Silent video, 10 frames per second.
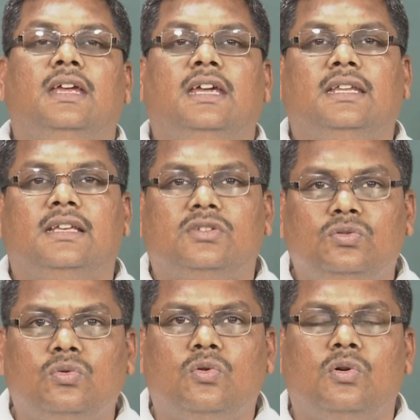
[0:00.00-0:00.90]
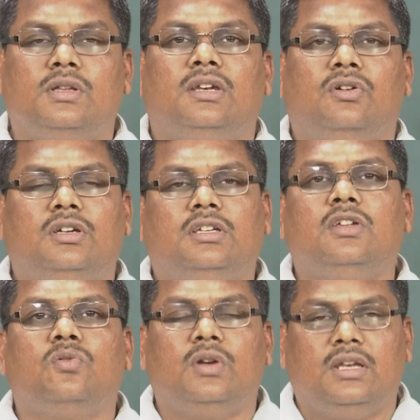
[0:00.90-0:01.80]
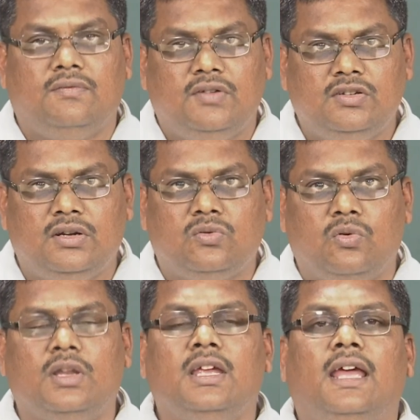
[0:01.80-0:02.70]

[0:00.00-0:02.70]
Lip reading: it has two codes, an auditory code and a visual code,